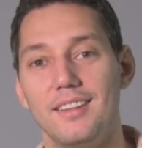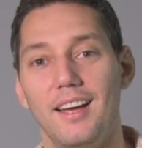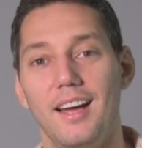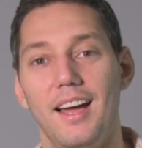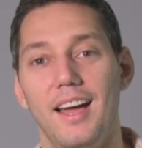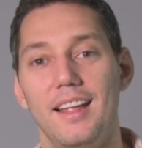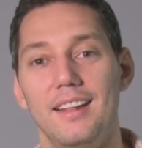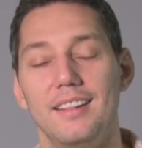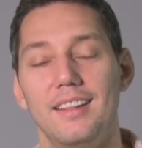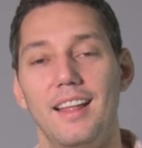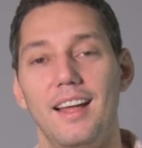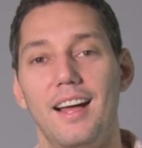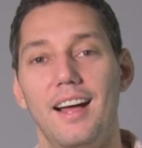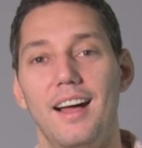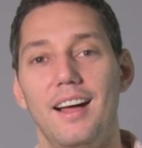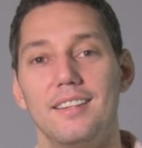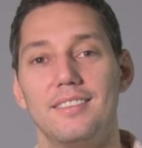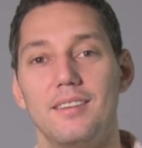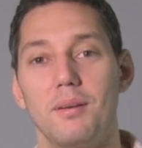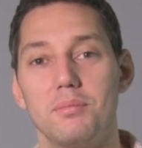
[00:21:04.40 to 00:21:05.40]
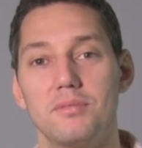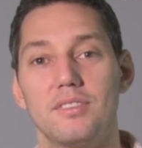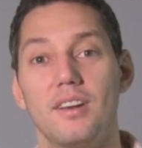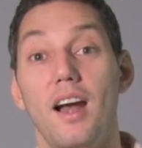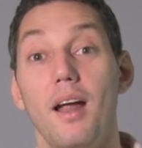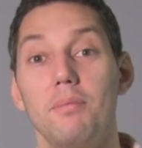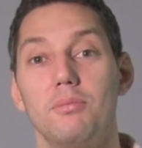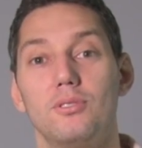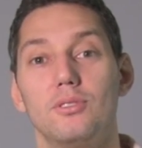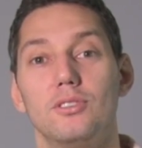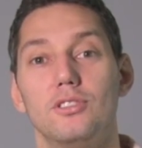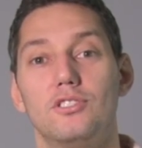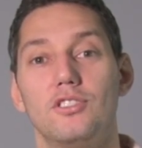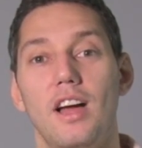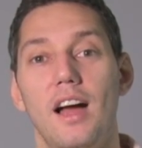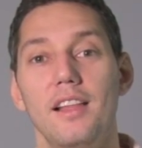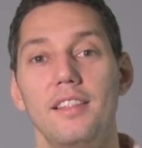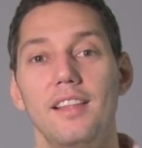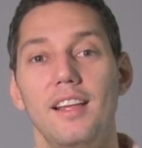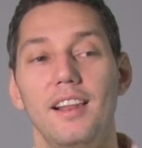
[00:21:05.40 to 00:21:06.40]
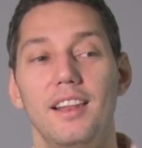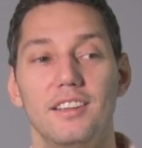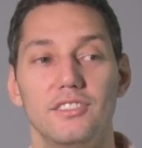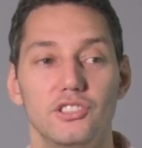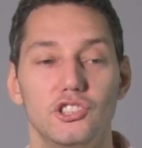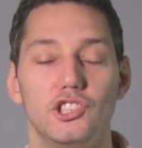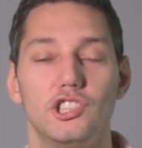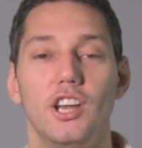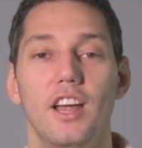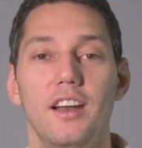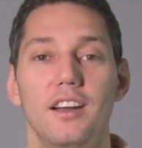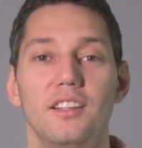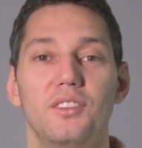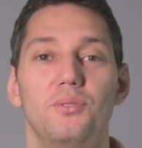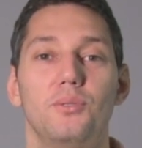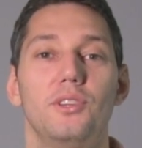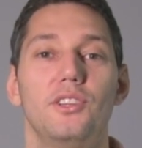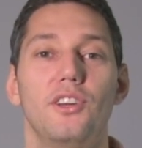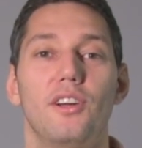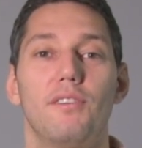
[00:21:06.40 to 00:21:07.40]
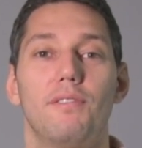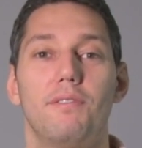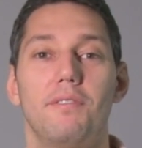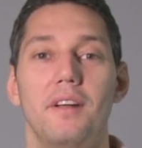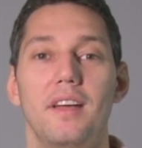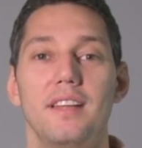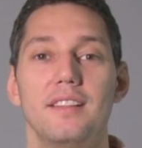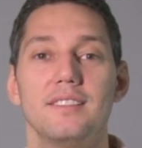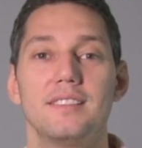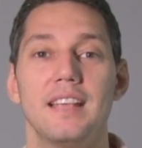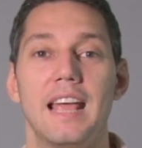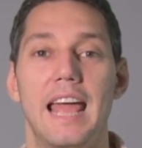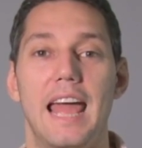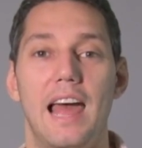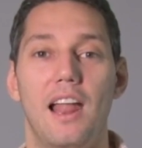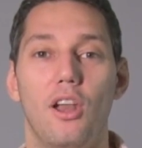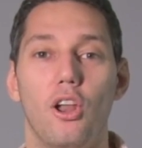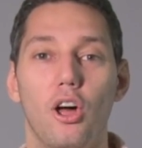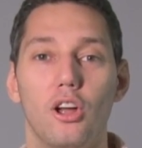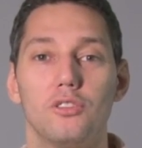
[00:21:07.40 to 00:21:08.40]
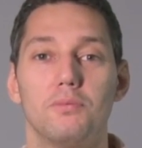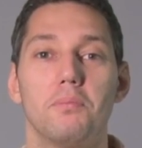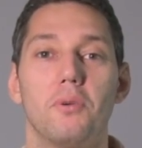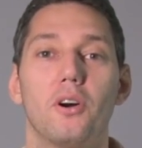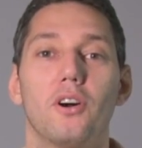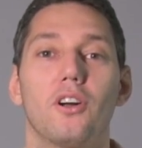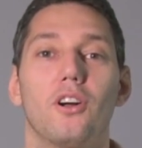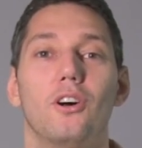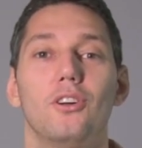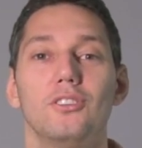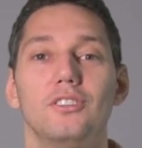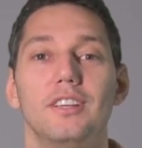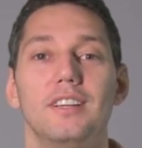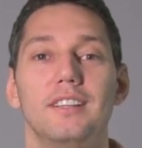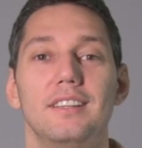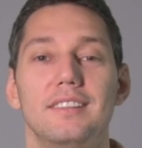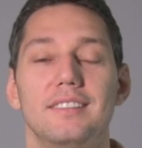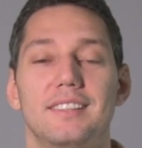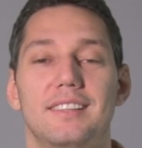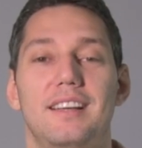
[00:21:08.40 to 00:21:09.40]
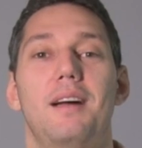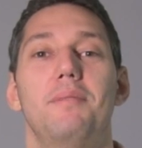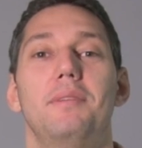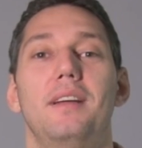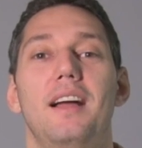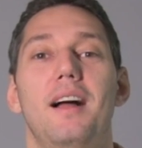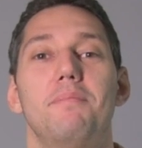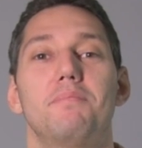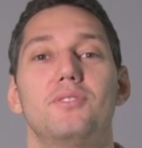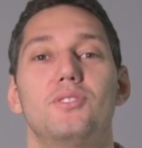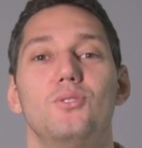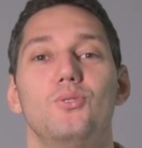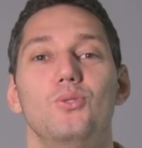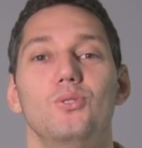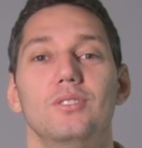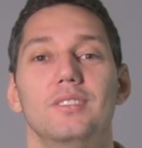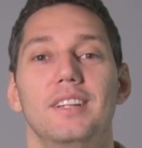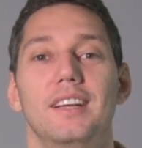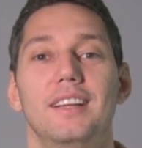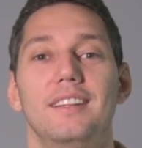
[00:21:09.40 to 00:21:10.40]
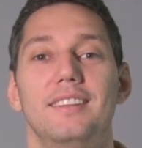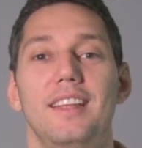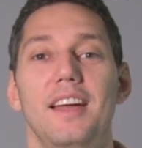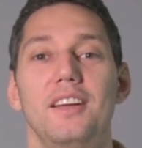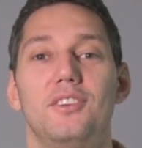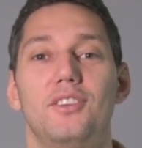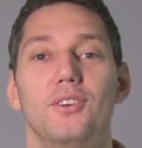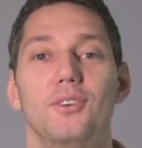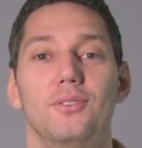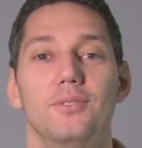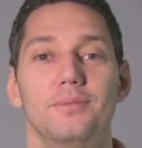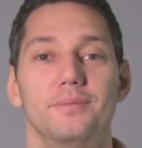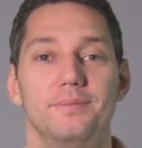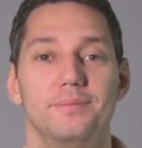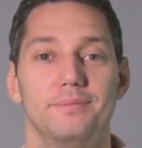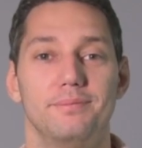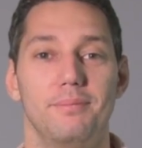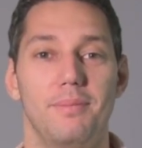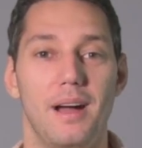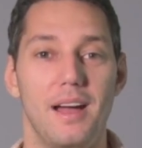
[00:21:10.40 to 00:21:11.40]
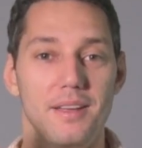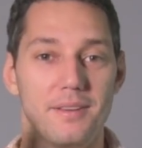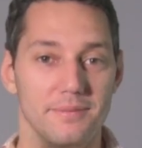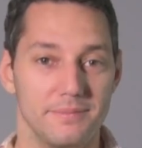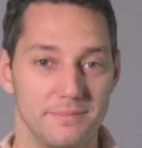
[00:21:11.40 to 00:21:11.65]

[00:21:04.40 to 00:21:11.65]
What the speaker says: and subscribe to the channel and share it with your friends. A lot more content is coming up soon. Thank you. Bye.